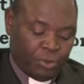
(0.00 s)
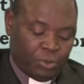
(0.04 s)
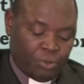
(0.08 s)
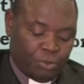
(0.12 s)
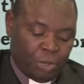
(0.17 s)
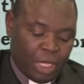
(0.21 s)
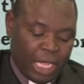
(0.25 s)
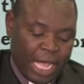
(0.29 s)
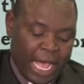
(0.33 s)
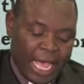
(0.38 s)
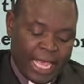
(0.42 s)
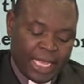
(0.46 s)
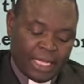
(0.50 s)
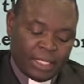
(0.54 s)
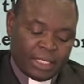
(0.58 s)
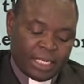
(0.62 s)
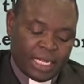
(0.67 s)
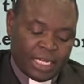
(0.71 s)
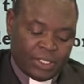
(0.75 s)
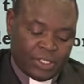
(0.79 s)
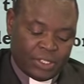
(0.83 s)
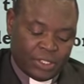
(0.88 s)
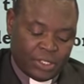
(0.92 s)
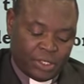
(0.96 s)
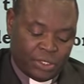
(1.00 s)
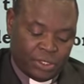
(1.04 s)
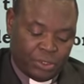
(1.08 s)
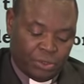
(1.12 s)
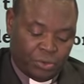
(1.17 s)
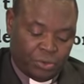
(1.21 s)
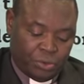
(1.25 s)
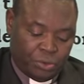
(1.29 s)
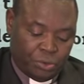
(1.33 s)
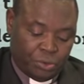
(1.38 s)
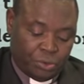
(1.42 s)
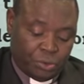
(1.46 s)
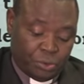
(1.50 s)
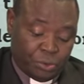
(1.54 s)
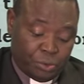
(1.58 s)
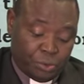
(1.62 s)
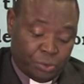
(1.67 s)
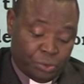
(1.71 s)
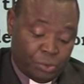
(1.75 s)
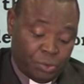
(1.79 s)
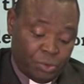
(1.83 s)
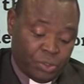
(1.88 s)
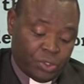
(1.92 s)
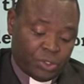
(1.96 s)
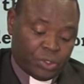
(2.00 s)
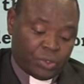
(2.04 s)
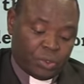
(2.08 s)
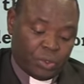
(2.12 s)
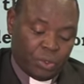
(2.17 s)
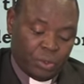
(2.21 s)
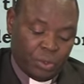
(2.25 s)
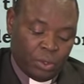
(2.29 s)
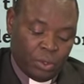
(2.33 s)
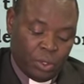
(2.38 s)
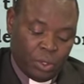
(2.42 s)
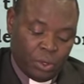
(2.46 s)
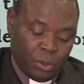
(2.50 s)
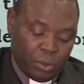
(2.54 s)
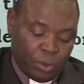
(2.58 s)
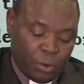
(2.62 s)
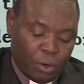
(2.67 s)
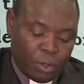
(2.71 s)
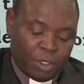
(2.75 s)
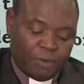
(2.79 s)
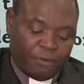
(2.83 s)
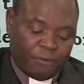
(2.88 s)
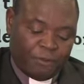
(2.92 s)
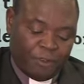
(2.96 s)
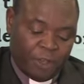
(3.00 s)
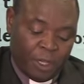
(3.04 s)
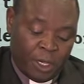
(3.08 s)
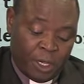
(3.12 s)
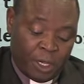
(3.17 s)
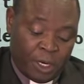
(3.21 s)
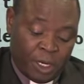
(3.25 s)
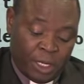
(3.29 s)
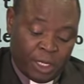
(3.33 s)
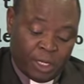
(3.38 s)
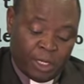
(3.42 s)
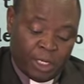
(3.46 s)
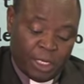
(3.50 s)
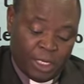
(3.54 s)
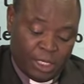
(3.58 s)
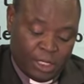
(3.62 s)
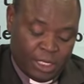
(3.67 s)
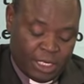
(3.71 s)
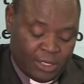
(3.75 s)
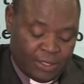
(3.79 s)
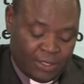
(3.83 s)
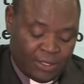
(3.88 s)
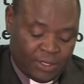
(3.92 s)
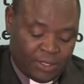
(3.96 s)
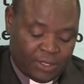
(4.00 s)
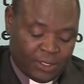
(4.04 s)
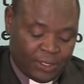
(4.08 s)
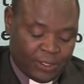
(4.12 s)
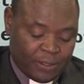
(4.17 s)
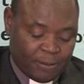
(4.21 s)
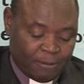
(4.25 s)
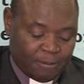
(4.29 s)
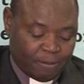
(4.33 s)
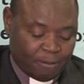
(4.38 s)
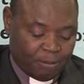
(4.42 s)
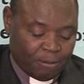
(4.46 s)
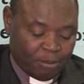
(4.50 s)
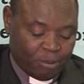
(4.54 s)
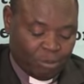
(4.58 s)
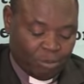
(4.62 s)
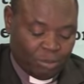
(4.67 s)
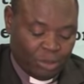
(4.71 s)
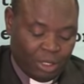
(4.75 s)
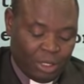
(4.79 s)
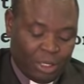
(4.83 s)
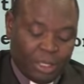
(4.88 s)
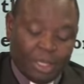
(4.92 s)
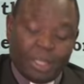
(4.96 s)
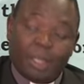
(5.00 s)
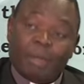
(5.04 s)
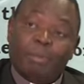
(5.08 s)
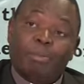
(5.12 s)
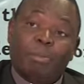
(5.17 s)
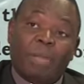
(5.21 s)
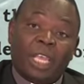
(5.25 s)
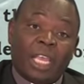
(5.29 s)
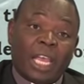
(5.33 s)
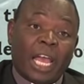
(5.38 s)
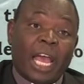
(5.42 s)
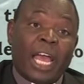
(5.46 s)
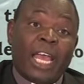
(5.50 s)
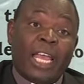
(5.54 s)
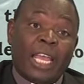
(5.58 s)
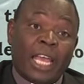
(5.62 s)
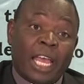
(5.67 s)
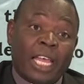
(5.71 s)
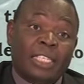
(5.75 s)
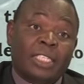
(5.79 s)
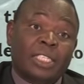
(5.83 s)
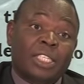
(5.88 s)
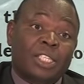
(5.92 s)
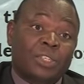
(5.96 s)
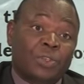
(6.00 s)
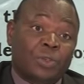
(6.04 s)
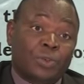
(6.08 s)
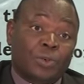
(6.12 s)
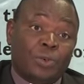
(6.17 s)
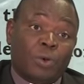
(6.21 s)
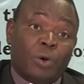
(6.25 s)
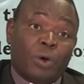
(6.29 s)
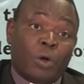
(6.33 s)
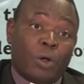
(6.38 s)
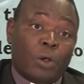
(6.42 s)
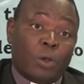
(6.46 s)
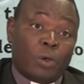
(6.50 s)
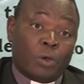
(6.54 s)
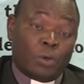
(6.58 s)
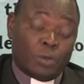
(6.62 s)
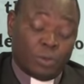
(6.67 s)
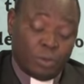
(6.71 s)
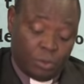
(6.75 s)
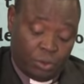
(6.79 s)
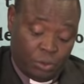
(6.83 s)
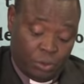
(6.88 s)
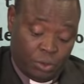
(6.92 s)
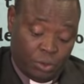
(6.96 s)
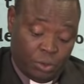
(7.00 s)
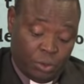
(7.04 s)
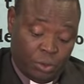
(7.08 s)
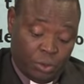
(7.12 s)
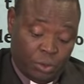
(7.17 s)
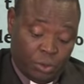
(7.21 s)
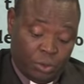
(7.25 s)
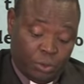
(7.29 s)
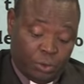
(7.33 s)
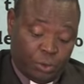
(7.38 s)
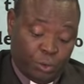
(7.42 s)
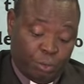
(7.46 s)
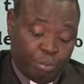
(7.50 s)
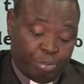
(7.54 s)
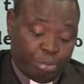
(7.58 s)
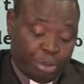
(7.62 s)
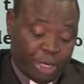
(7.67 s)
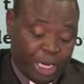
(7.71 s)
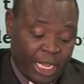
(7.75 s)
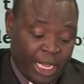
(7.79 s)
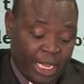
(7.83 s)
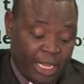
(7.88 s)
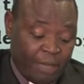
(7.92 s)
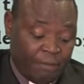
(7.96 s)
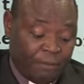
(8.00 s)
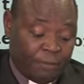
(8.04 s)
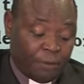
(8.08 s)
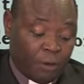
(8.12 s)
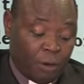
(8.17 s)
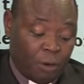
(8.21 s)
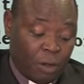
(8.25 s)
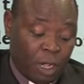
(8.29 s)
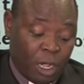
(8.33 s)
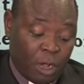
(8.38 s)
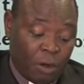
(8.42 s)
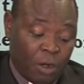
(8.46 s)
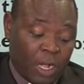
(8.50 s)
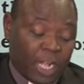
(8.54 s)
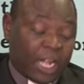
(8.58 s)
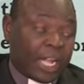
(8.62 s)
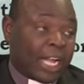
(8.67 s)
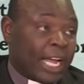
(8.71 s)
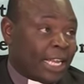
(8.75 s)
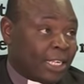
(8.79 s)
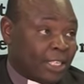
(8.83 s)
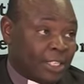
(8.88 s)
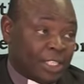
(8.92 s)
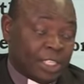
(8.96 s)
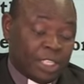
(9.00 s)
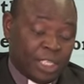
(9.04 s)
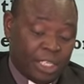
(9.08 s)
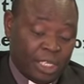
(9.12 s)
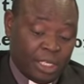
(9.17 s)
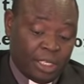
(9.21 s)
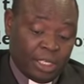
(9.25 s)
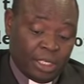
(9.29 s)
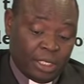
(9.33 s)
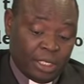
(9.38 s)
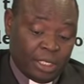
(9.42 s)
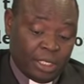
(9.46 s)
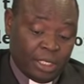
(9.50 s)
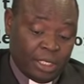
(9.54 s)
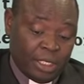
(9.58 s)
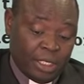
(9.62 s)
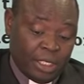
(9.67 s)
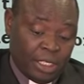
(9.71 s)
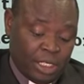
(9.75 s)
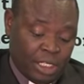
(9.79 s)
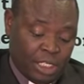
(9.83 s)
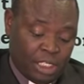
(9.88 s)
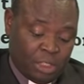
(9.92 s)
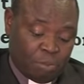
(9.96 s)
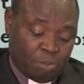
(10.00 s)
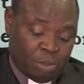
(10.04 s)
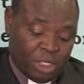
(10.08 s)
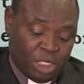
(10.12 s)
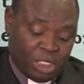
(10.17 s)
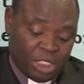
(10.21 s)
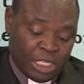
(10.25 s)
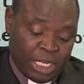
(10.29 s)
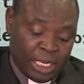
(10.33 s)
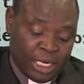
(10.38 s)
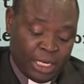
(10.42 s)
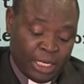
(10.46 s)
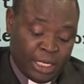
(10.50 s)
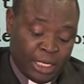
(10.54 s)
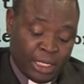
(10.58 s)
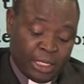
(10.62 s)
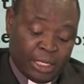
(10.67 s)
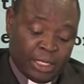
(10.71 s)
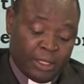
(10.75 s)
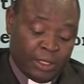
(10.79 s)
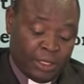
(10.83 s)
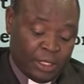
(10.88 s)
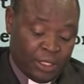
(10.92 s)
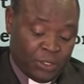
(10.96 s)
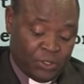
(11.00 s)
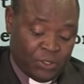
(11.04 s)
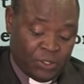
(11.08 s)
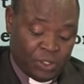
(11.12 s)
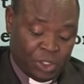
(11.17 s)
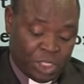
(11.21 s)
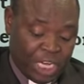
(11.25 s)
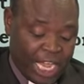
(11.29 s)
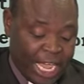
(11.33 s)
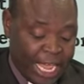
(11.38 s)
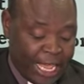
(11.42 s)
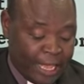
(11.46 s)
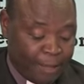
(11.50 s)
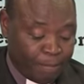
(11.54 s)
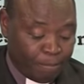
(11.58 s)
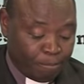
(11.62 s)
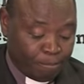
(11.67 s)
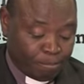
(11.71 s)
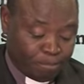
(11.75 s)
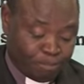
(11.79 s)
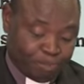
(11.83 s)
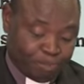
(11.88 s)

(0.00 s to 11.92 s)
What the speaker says: to guide us to choose God-fearing leaders. May I ask you all to pray for our country, especially this time.